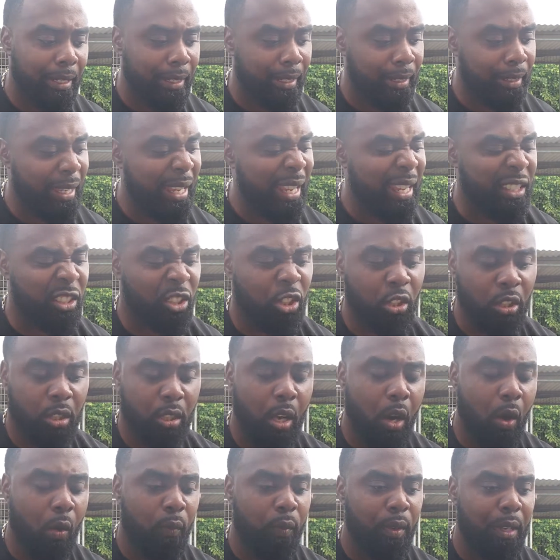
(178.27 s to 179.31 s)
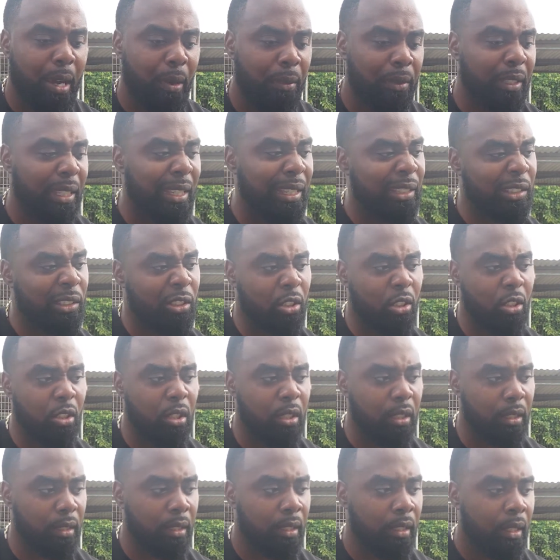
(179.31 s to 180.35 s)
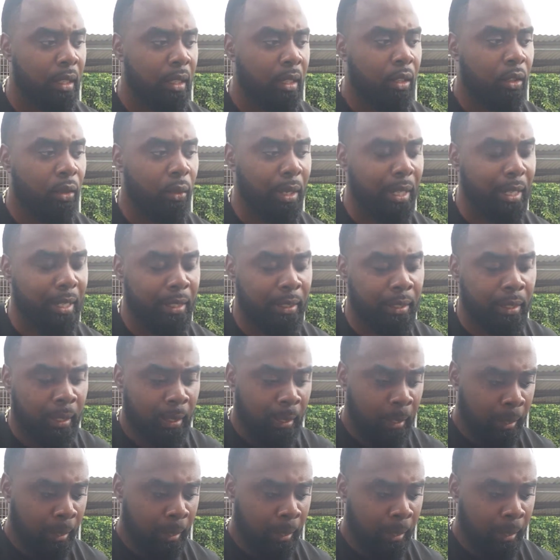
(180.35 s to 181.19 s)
and it took off, and I was getting stud credits.